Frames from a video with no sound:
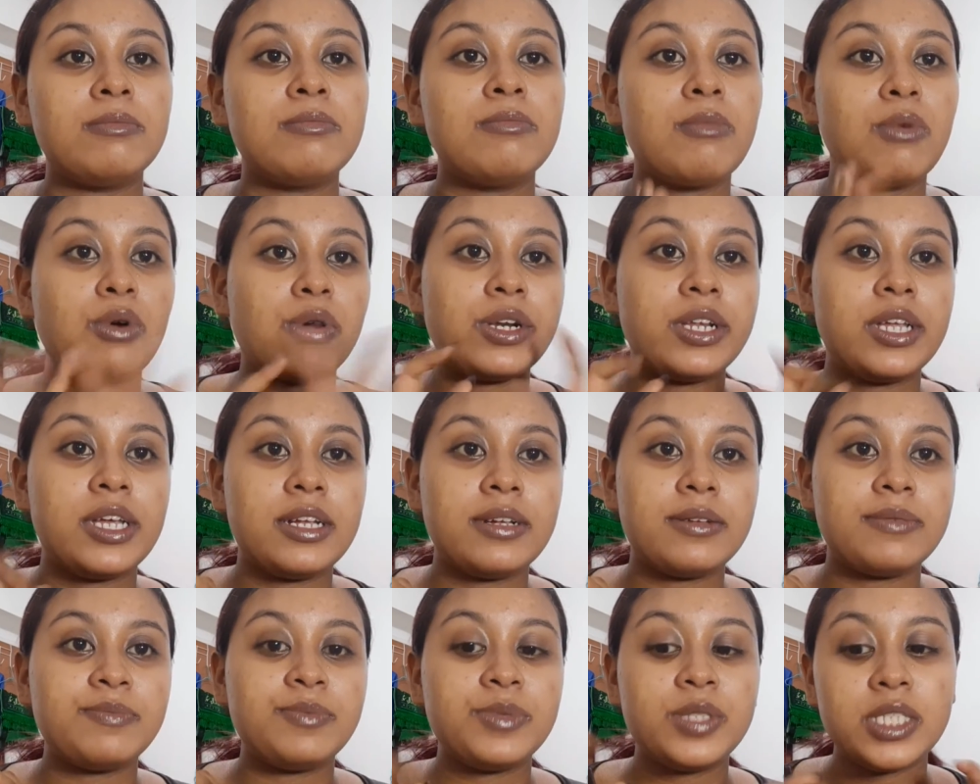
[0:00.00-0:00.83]

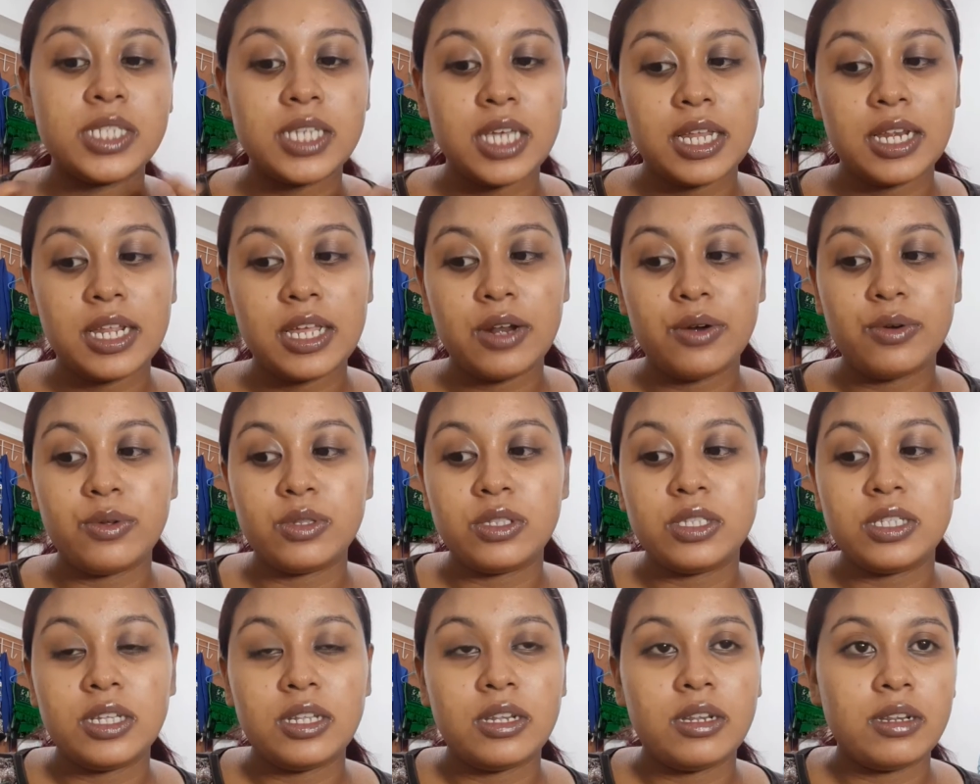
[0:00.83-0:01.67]
morning skincare
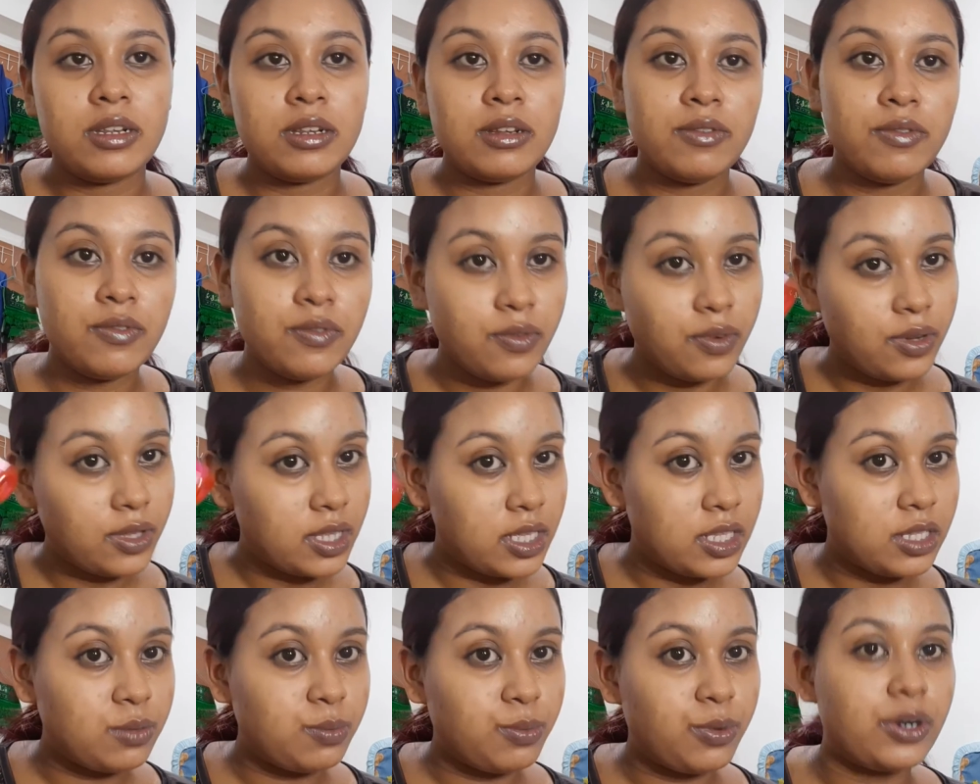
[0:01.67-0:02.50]
routine for
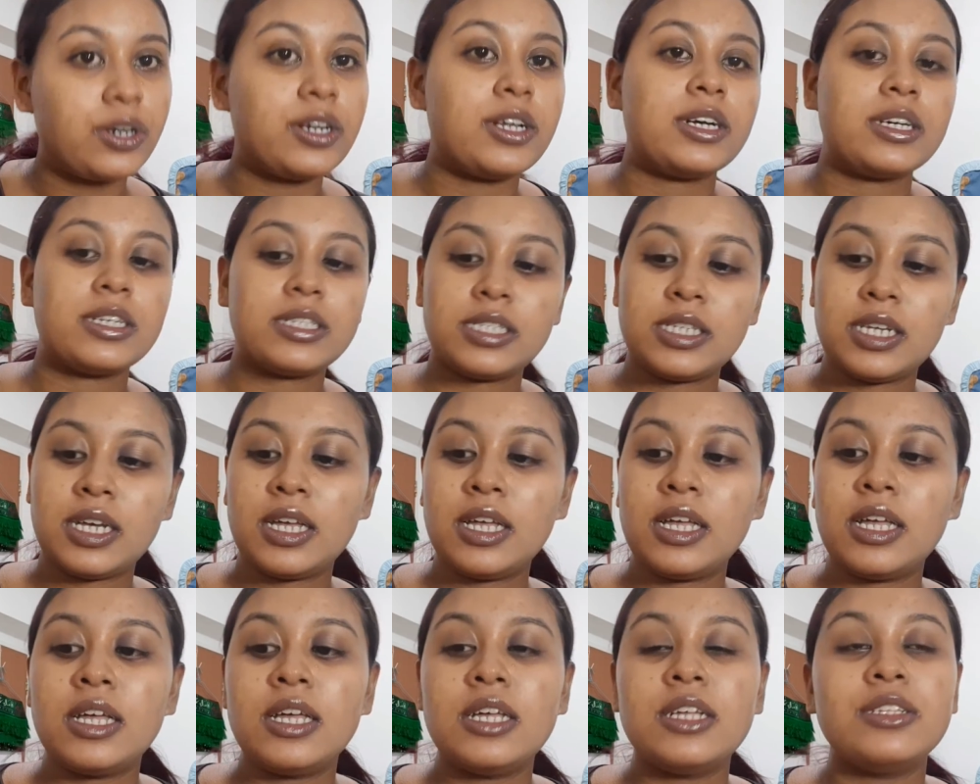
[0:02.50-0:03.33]
this product.
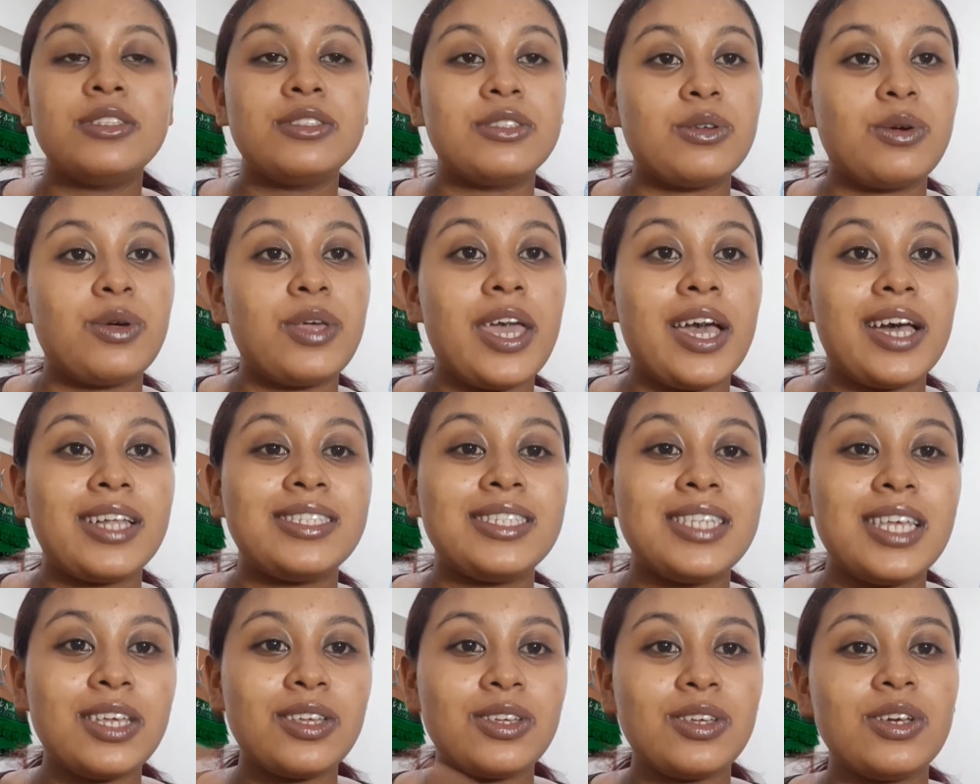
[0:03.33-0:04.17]
So yeah,
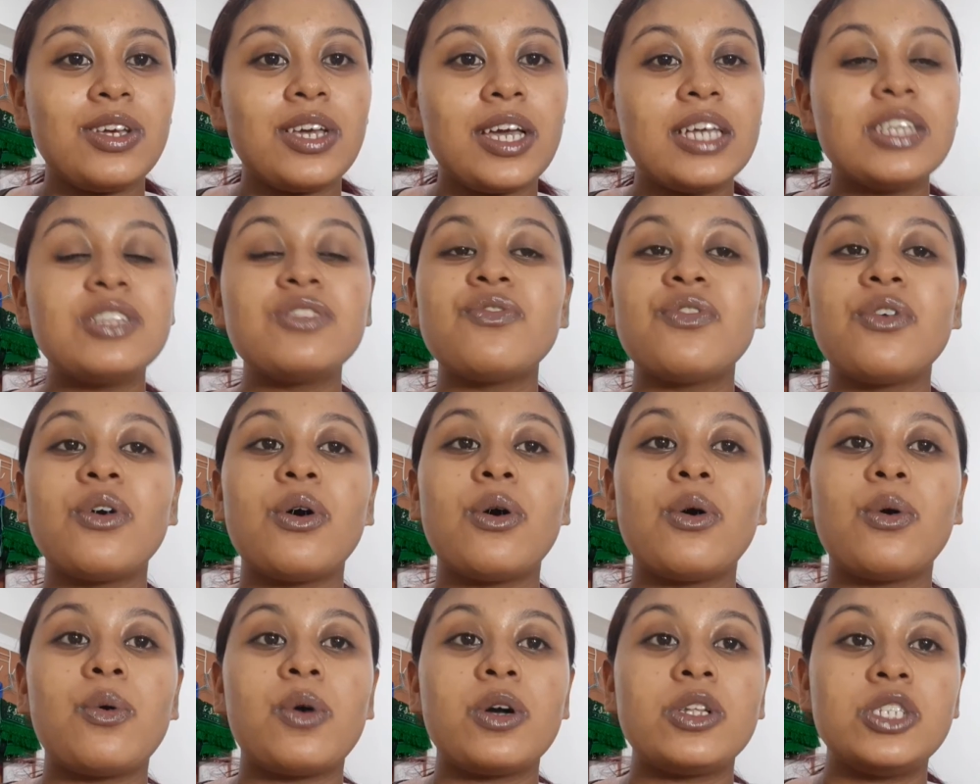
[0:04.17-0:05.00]
thank you guys
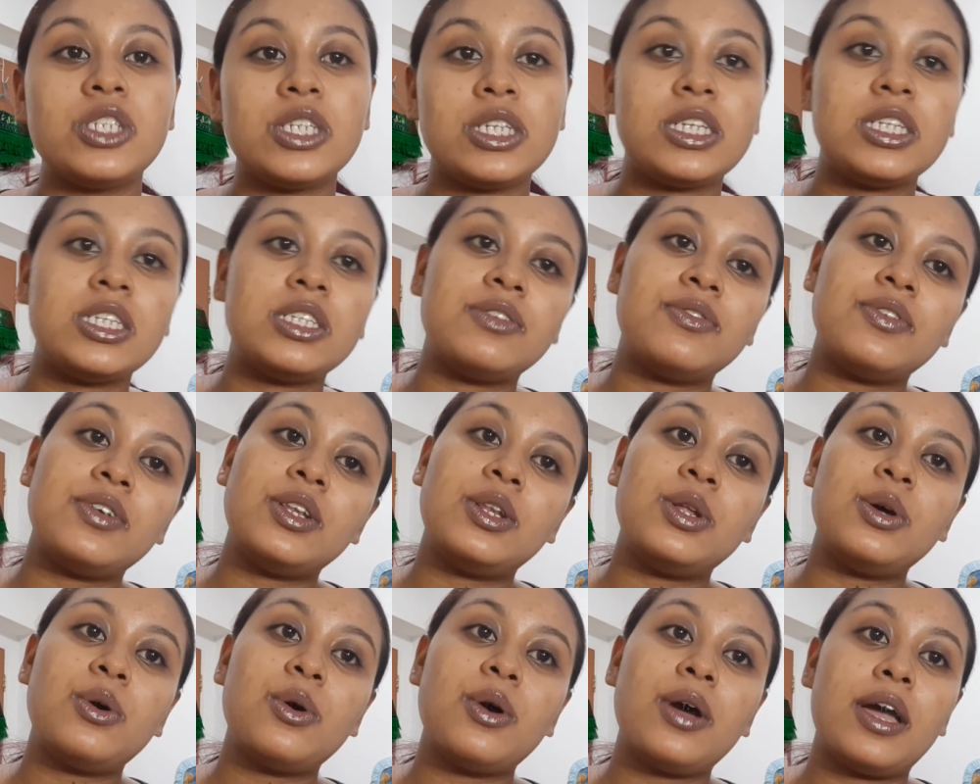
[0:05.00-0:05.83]
for watching this
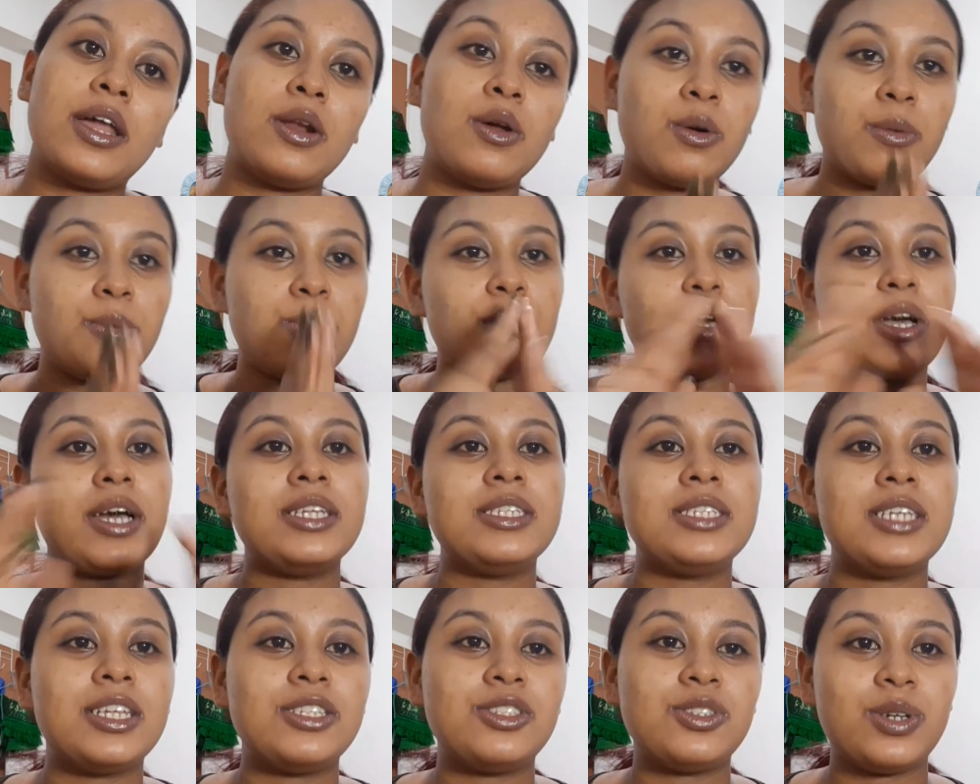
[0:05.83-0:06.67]
video and hope you
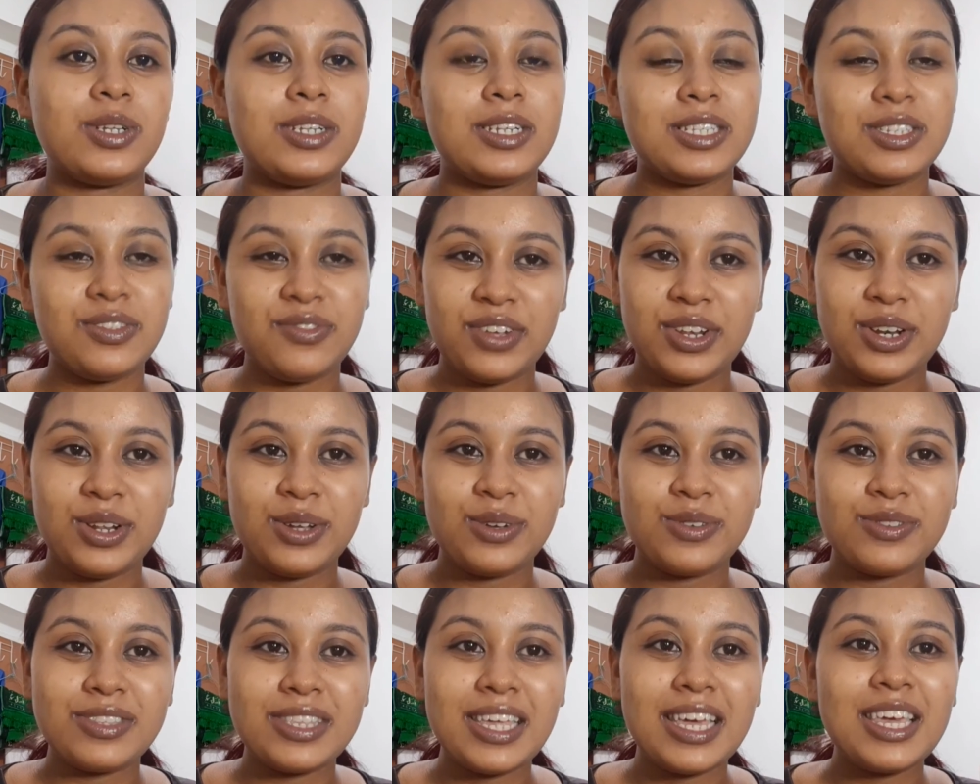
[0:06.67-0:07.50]
guys enjoyed this video.
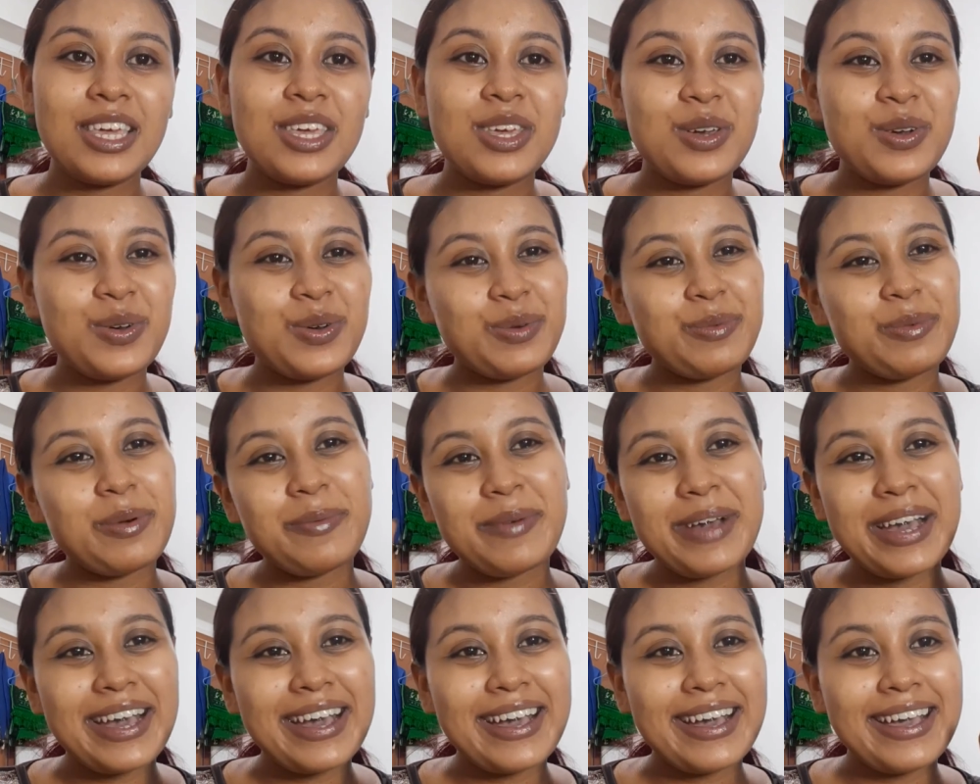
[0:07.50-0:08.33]
Thank you.
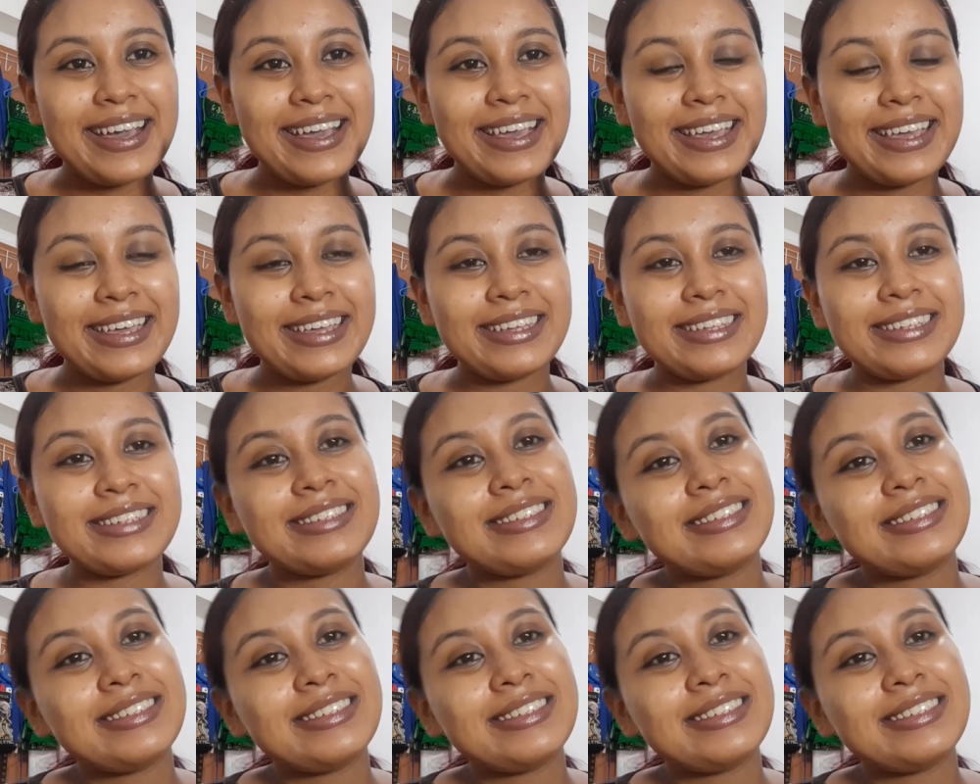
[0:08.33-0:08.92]
Bye-bye.